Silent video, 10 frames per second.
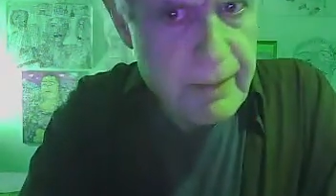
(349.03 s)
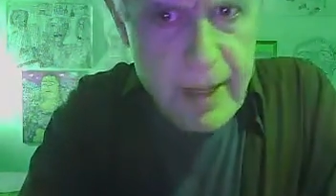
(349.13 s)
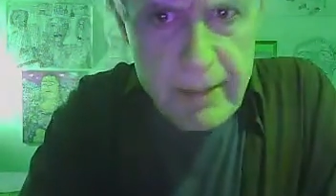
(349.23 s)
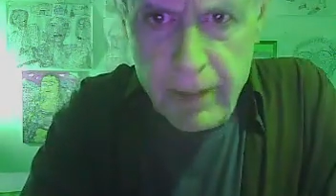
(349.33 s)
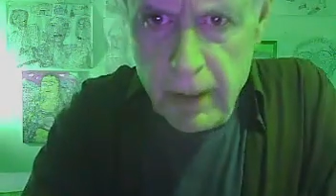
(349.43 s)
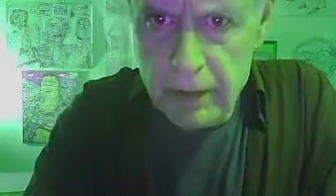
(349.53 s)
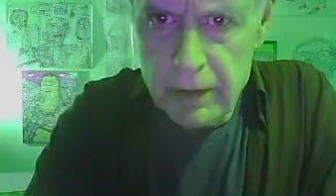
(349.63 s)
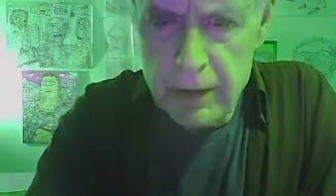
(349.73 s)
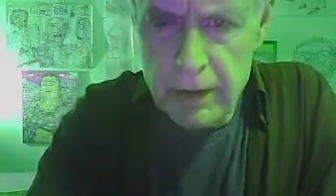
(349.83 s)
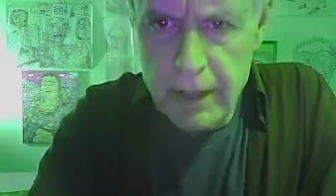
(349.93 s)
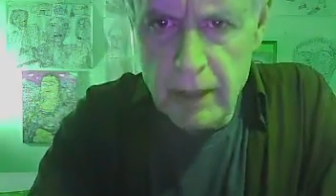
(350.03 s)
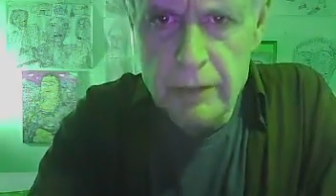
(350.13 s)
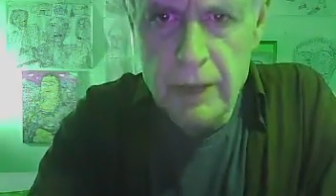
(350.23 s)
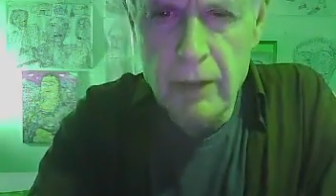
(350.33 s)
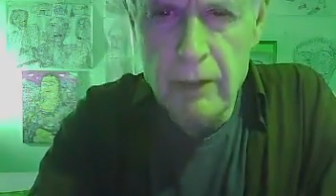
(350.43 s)
made partner at a
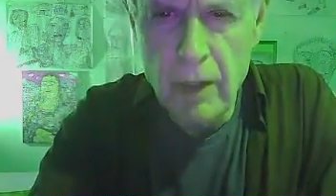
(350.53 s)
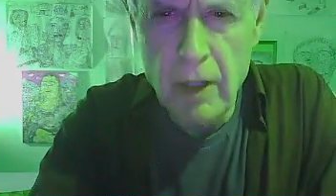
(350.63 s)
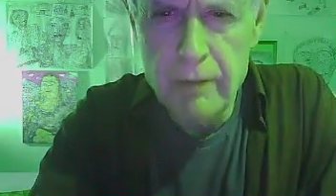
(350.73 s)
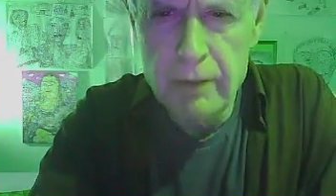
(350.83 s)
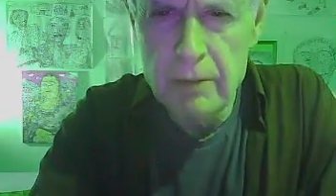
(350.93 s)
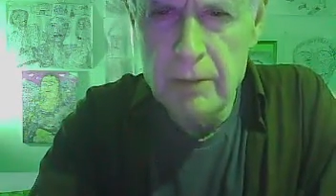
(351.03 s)
downtown law firm